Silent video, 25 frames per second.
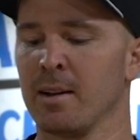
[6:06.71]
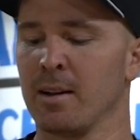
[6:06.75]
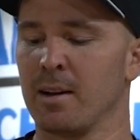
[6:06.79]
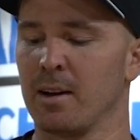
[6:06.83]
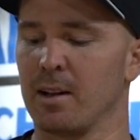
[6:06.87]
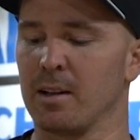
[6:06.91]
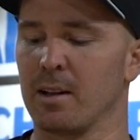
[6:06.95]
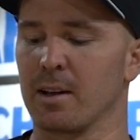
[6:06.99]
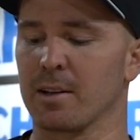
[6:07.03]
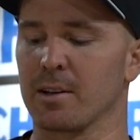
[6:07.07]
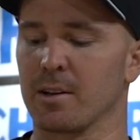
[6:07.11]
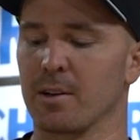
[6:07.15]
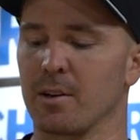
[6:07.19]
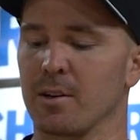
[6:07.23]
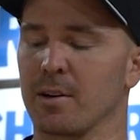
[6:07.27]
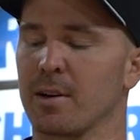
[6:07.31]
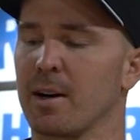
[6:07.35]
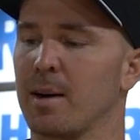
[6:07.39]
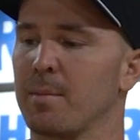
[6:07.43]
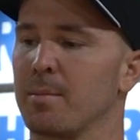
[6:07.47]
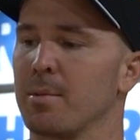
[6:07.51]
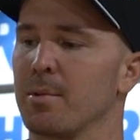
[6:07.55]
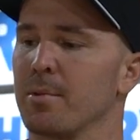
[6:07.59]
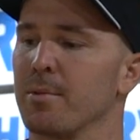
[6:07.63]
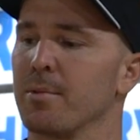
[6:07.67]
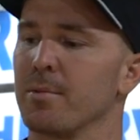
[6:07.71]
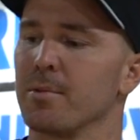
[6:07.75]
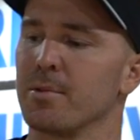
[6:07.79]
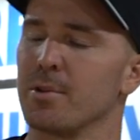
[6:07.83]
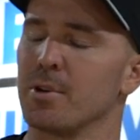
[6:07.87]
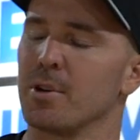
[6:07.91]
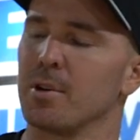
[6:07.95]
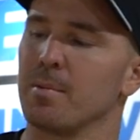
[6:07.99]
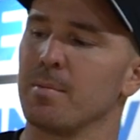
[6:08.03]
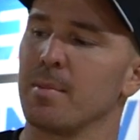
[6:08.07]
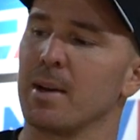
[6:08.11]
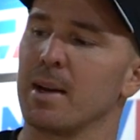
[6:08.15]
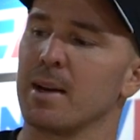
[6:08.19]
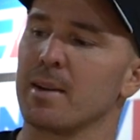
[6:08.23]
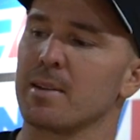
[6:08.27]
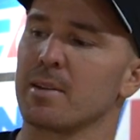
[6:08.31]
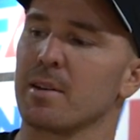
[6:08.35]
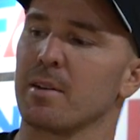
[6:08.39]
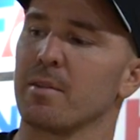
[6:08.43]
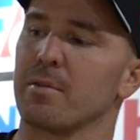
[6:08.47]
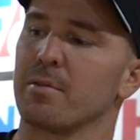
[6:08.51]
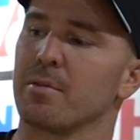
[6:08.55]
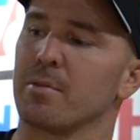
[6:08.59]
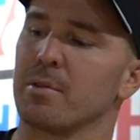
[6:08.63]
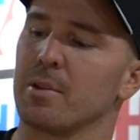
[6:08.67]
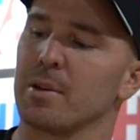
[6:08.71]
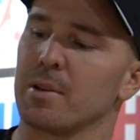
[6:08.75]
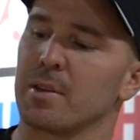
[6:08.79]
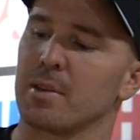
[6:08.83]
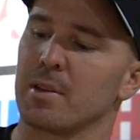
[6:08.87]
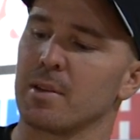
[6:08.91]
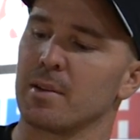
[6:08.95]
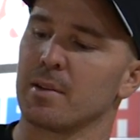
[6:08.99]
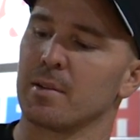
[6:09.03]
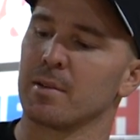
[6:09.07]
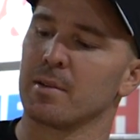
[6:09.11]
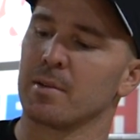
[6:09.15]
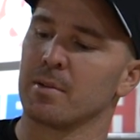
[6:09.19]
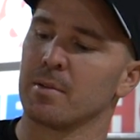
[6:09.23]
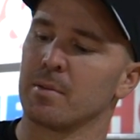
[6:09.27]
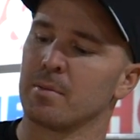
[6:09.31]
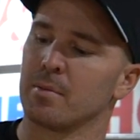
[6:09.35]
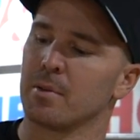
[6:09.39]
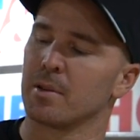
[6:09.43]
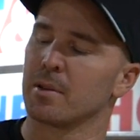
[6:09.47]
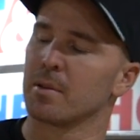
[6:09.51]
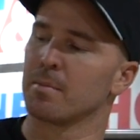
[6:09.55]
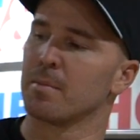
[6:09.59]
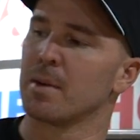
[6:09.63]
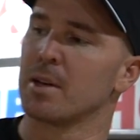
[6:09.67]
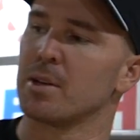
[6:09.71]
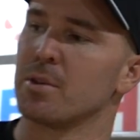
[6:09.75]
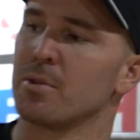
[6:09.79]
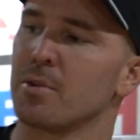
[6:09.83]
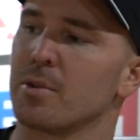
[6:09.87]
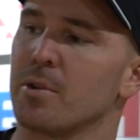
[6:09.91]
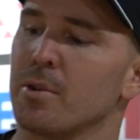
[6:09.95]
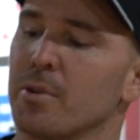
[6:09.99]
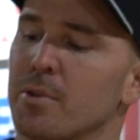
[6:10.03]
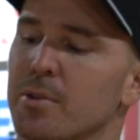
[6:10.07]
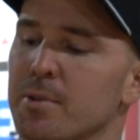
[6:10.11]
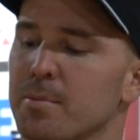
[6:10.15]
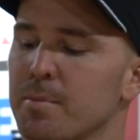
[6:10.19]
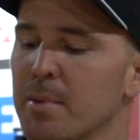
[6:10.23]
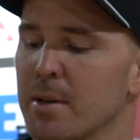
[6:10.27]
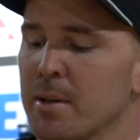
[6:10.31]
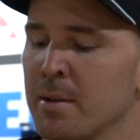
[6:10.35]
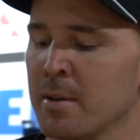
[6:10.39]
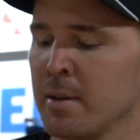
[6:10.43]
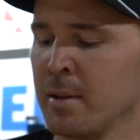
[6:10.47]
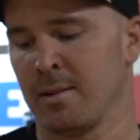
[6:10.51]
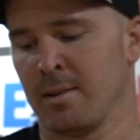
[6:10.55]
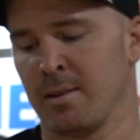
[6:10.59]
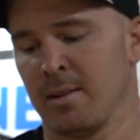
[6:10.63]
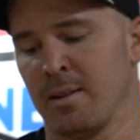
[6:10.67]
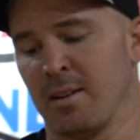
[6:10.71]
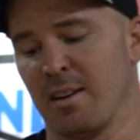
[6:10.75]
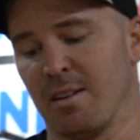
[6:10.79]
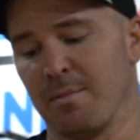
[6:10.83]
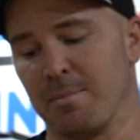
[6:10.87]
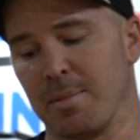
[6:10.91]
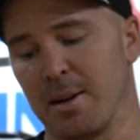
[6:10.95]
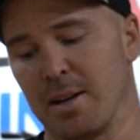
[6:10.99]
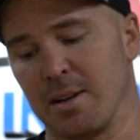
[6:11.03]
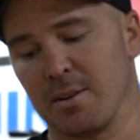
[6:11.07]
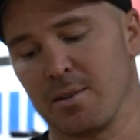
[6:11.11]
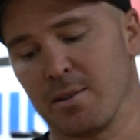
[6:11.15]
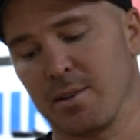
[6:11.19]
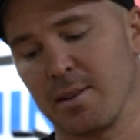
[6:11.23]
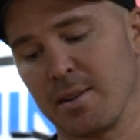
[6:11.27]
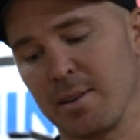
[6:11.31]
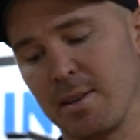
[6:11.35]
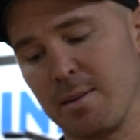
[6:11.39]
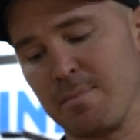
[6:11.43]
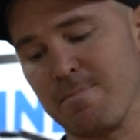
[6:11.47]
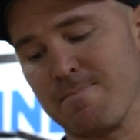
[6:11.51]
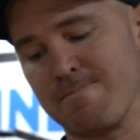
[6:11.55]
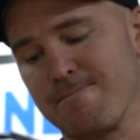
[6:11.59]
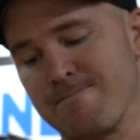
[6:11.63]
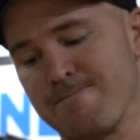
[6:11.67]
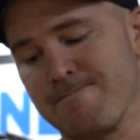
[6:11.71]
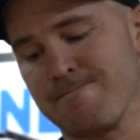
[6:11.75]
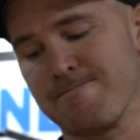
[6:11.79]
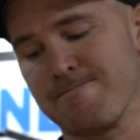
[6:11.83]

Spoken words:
I like to go a couple Newton meters over what the manual calls, but I've been doing them